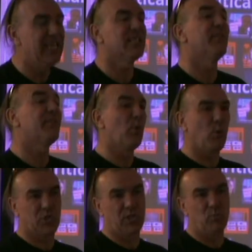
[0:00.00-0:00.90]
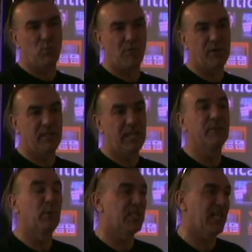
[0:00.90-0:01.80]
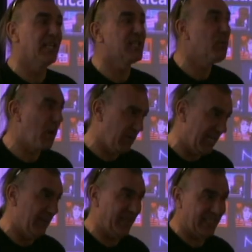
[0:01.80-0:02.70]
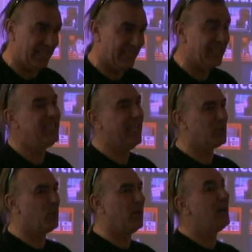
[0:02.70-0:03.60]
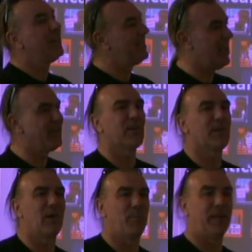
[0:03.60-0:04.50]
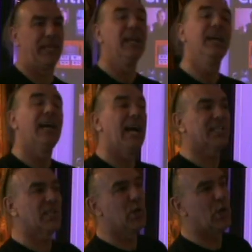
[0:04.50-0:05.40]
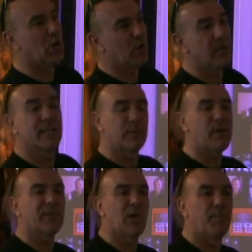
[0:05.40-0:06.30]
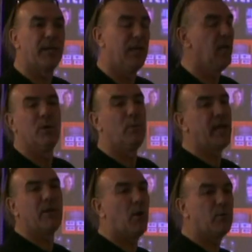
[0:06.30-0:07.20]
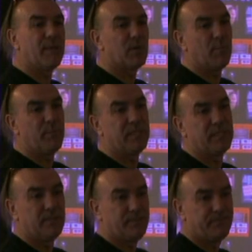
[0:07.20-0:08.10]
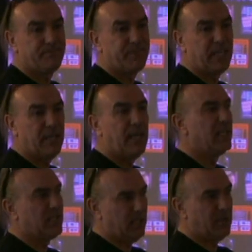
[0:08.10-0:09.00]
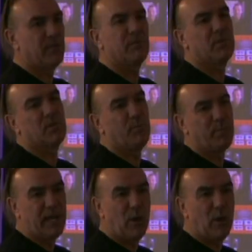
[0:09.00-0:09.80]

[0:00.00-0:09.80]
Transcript: it's a fraudulent warrant, in which case they won't leave it. Guess what? We've never got a copy. Ask the court, can we have a copy? We don't hold them copies. It's the company